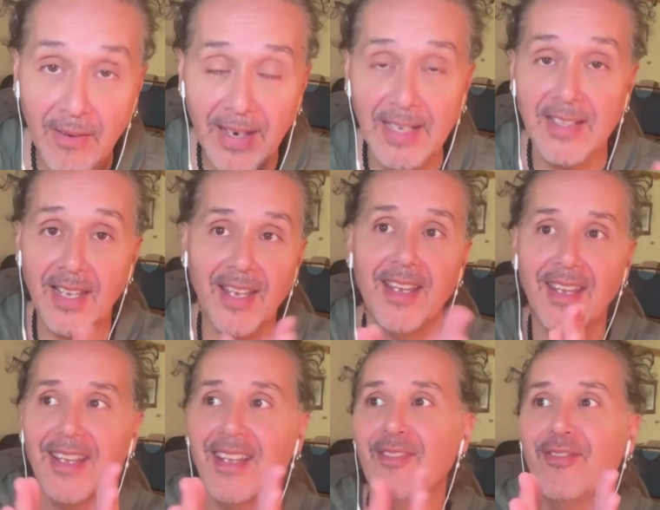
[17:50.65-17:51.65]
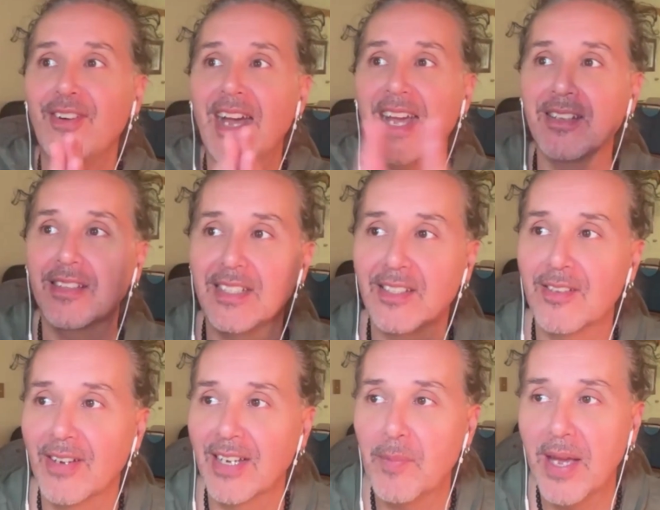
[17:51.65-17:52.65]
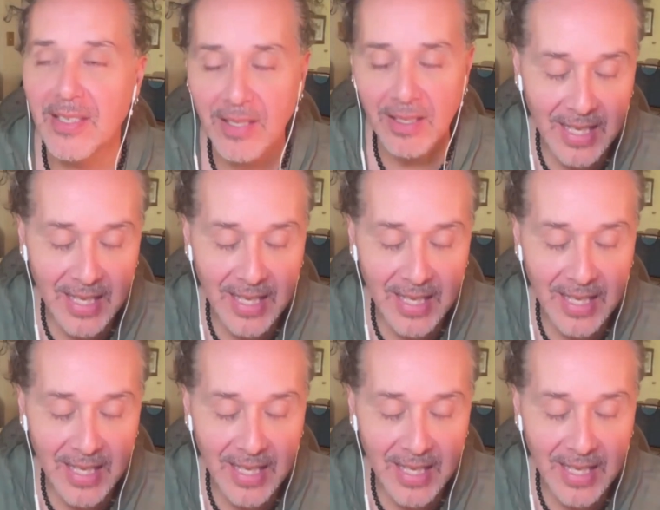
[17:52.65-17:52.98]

All right, yay! Finally, the divine masculine.